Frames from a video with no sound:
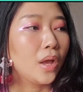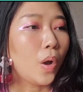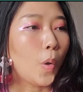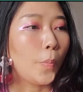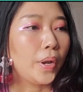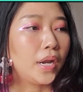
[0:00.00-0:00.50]

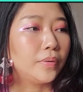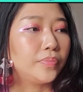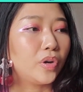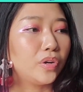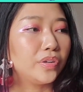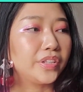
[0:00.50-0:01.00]
open up
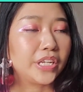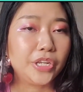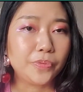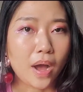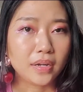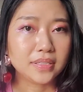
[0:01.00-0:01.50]
all of the
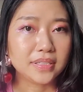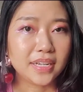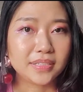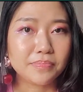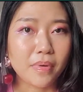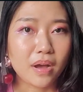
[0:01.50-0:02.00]

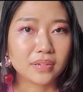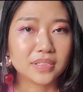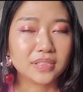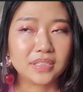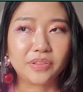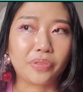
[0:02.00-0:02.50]
Quincas
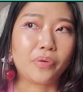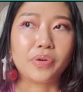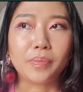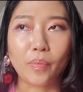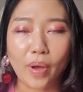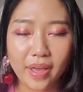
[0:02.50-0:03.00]
boxes and throw
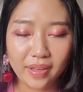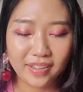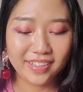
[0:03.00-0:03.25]
them away.